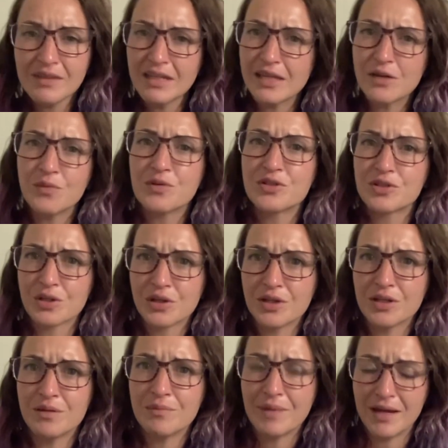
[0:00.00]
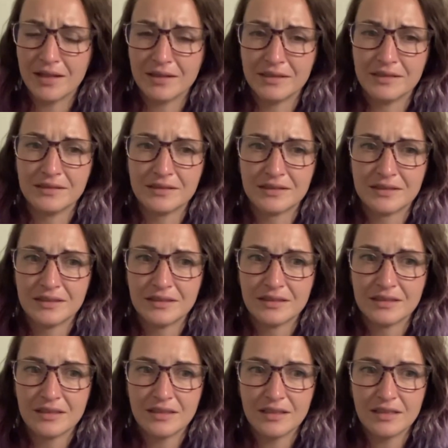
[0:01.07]
it was a good balance
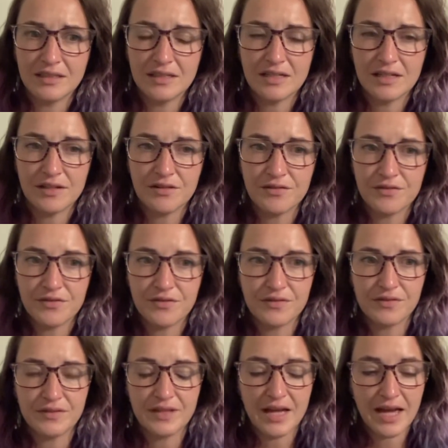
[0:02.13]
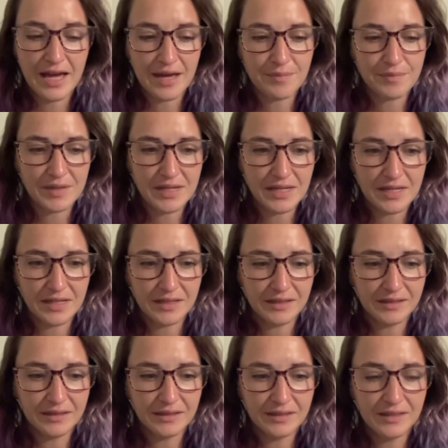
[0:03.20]
of the happy,
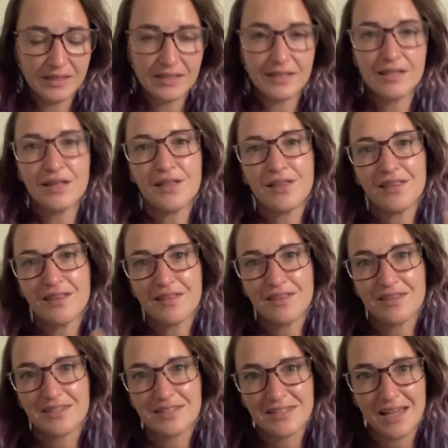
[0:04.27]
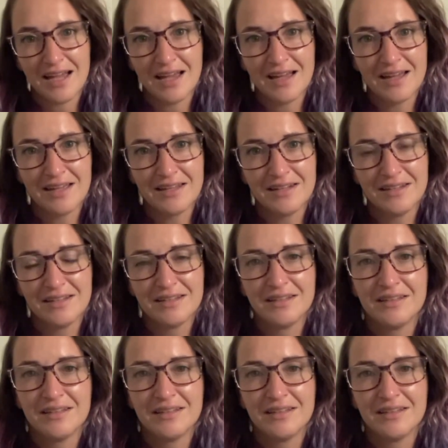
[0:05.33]
the sad,